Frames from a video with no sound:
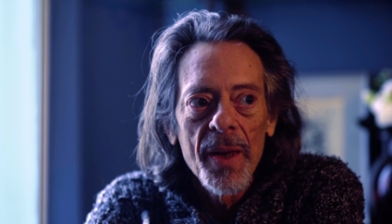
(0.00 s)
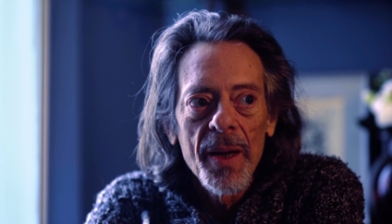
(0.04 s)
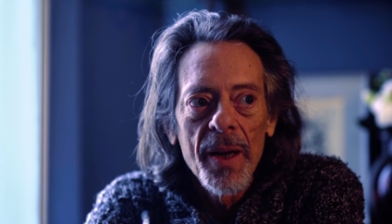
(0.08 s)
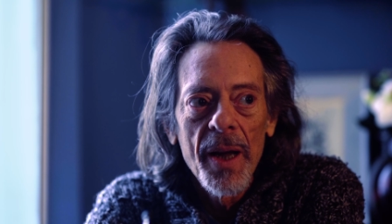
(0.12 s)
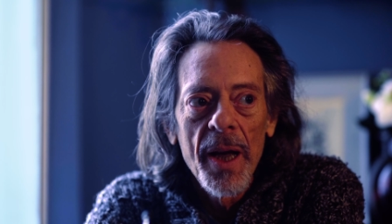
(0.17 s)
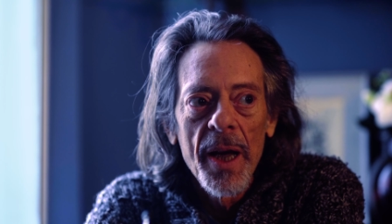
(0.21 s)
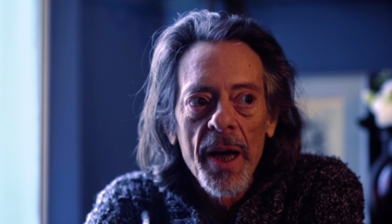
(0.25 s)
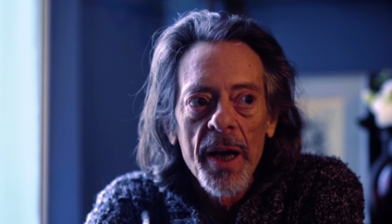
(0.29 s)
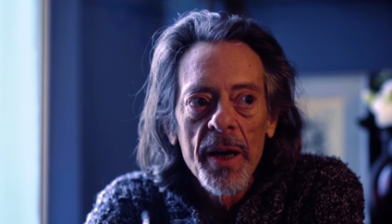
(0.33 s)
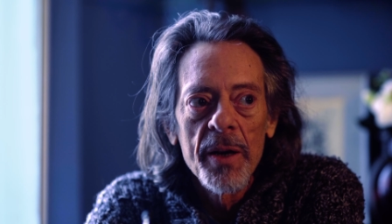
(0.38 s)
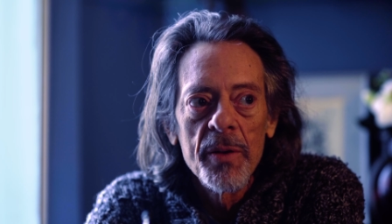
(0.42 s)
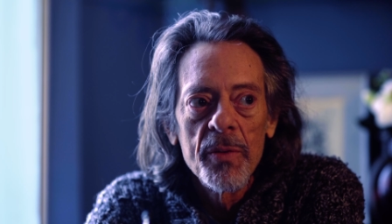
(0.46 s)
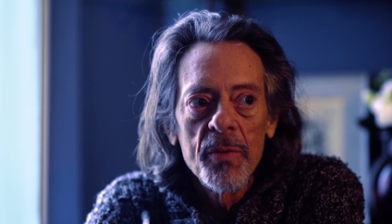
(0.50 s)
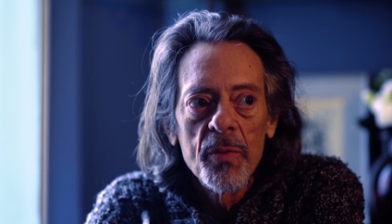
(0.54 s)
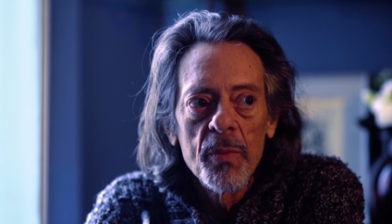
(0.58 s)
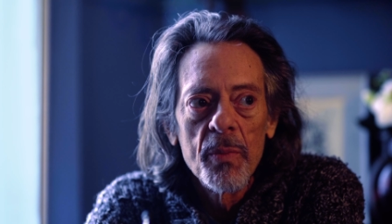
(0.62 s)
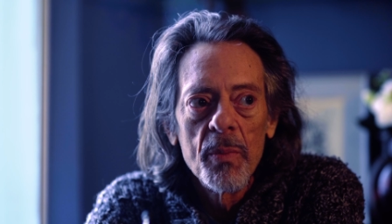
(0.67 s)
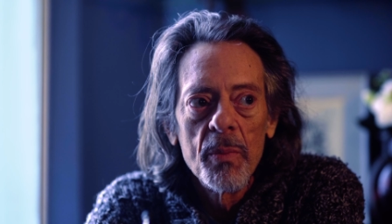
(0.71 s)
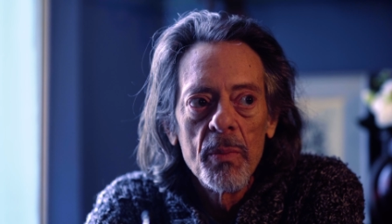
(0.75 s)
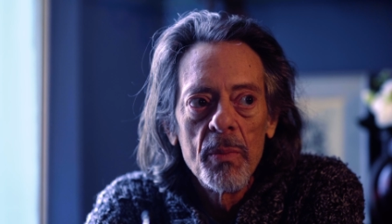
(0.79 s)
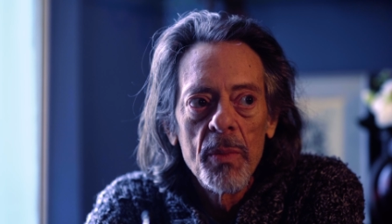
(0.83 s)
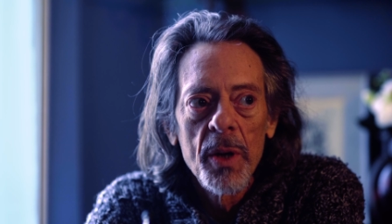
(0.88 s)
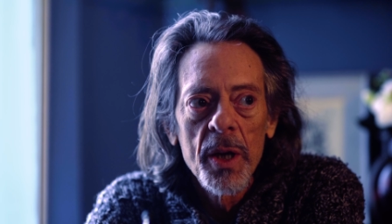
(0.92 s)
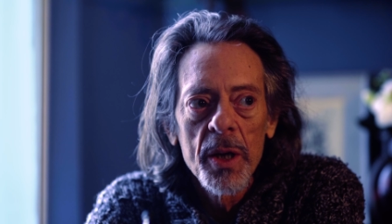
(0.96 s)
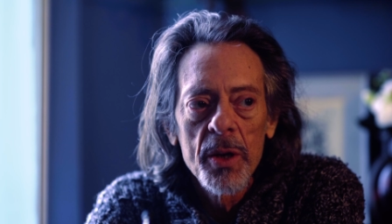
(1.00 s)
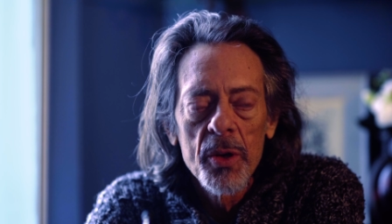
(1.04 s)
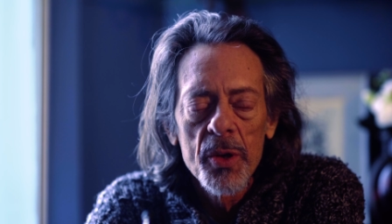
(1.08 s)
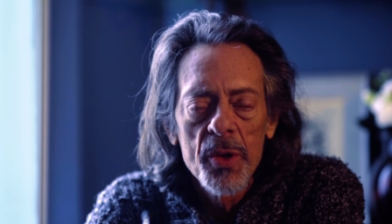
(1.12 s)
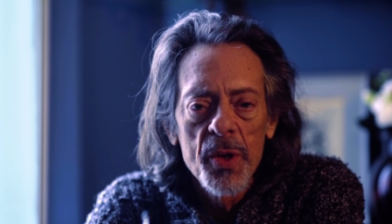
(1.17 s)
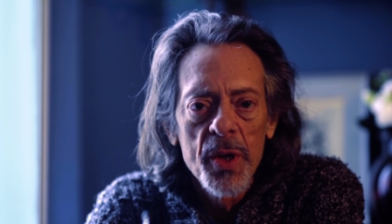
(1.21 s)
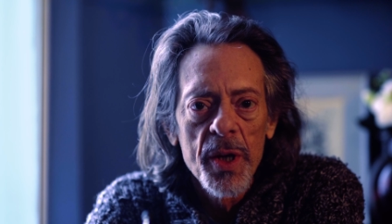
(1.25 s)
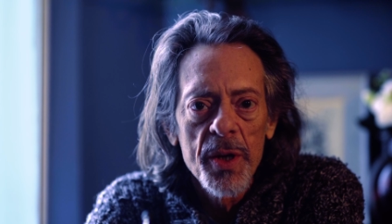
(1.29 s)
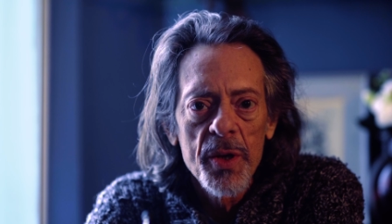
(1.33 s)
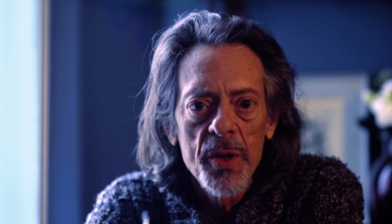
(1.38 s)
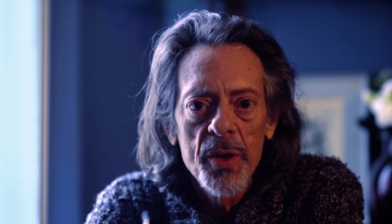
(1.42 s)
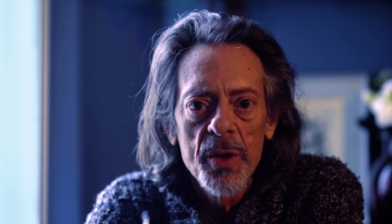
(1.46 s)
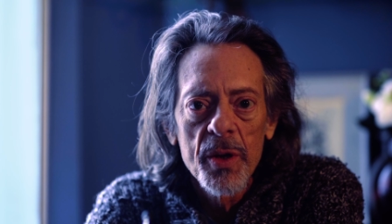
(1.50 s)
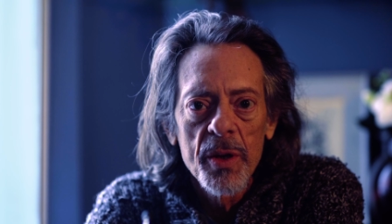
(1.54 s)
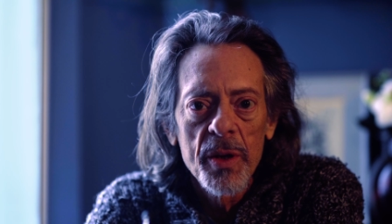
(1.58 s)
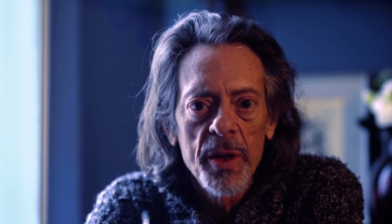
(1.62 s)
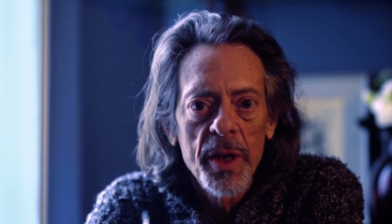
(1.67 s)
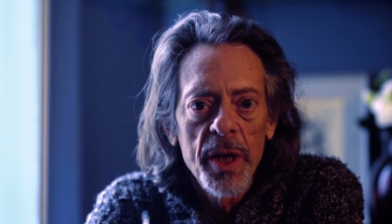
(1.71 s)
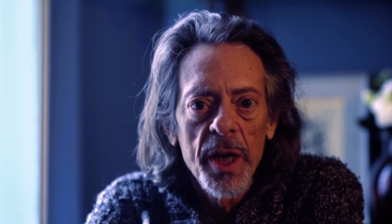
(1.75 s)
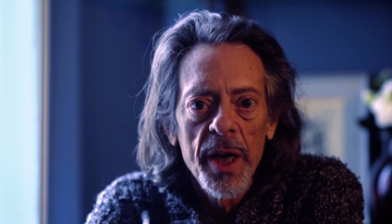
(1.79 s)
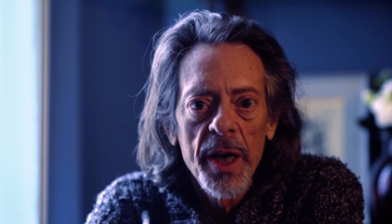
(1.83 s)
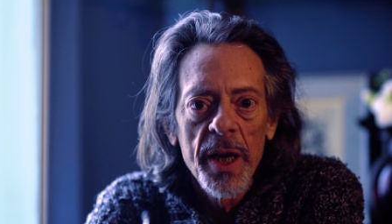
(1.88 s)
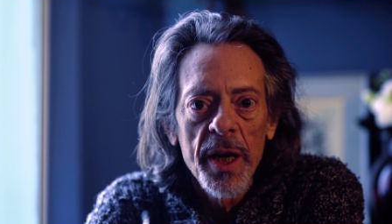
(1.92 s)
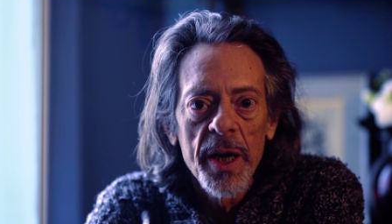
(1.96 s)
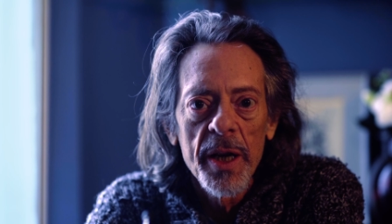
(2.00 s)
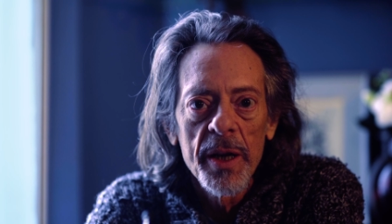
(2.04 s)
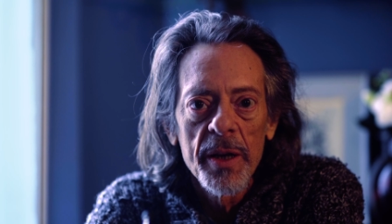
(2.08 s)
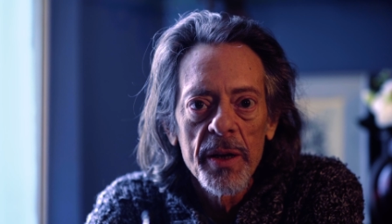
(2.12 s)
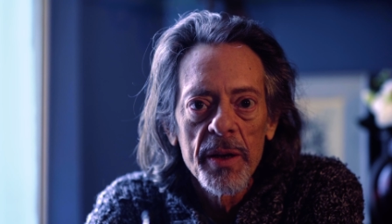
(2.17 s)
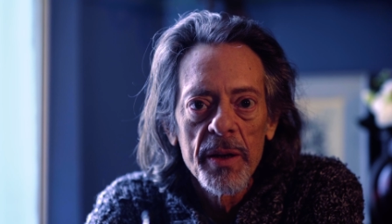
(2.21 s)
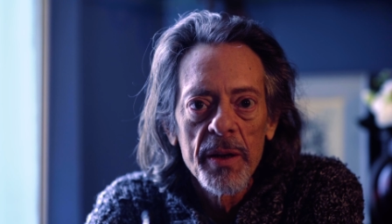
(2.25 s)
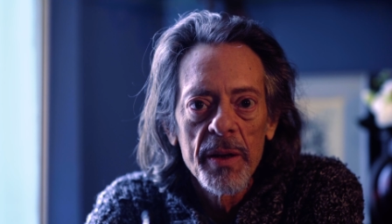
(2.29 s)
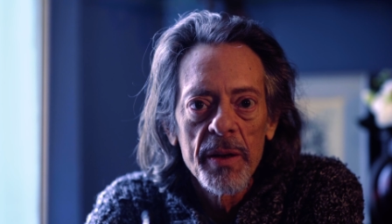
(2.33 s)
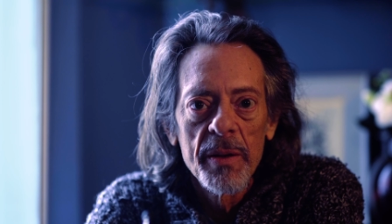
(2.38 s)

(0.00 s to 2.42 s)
And Michael says to Kay,